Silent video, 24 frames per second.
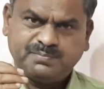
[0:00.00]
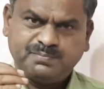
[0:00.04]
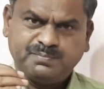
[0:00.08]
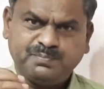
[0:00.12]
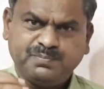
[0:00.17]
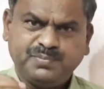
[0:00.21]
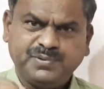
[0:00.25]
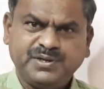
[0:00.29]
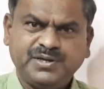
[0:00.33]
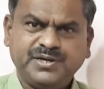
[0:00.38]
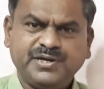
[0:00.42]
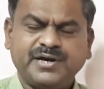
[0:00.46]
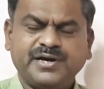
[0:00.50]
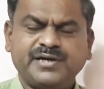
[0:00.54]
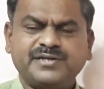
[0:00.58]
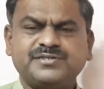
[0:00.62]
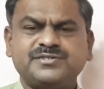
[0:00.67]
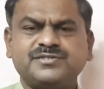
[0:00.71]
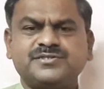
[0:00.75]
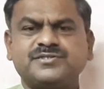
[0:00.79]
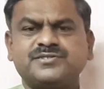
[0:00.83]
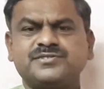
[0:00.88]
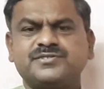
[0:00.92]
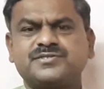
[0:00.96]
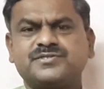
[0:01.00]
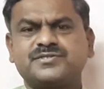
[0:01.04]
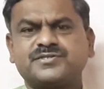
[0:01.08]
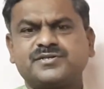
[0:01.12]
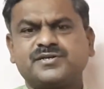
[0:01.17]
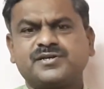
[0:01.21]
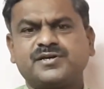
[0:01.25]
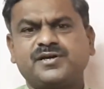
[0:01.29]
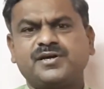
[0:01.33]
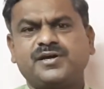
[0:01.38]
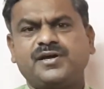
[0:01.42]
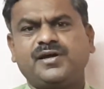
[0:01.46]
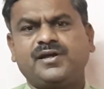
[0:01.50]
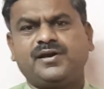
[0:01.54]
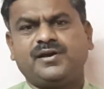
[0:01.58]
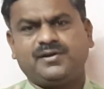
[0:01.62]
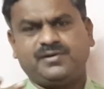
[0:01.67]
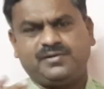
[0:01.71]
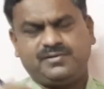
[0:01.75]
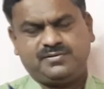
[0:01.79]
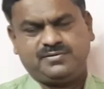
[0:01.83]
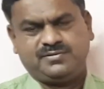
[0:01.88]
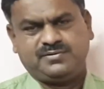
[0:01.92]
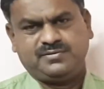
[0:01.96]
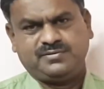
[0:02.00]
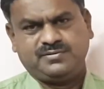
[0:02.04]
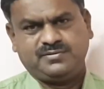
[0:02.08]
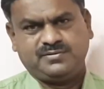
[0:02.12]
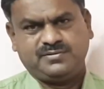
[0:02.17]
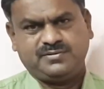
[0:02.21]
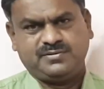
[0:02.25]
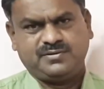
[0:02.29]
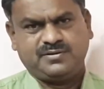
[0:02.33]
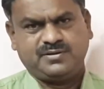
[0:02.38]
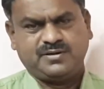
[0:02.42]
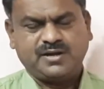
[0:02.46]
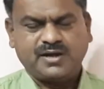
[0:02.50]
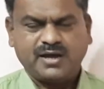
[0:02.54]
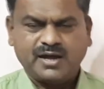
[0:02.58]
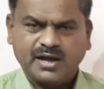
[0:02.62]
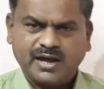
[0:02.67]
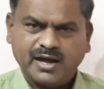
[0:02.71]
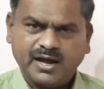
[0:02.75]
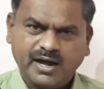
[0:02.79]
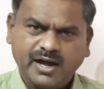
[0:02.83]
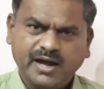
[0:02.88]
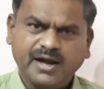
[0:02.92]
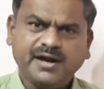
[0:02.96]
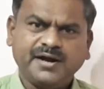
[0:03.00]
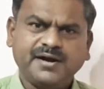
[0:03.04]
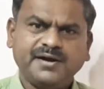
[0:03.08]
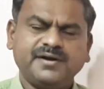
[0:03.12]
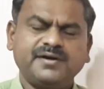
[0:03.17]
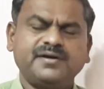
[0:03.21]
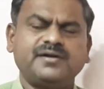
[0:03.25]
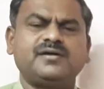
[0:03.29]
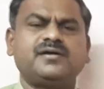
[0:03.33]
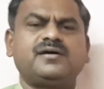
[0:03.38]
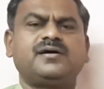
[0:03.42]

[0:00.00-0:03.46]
pH scale and